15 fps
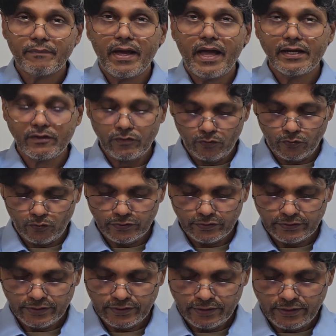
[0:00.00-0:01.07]
bank
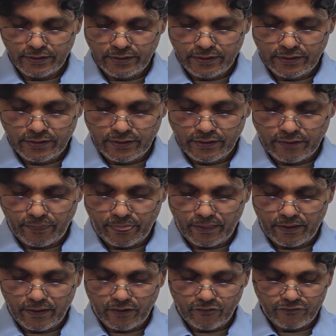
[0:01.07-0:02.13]
loan
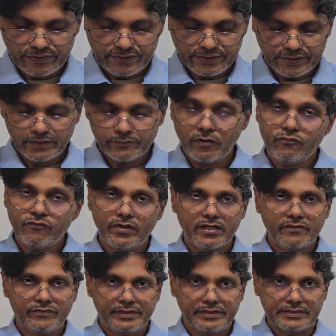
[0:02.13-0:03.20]
with a term of
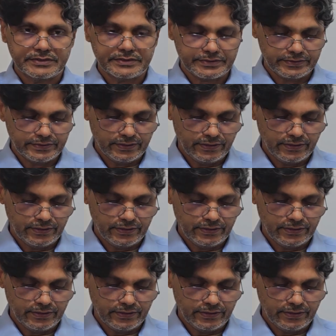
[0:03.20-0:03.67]
5 years.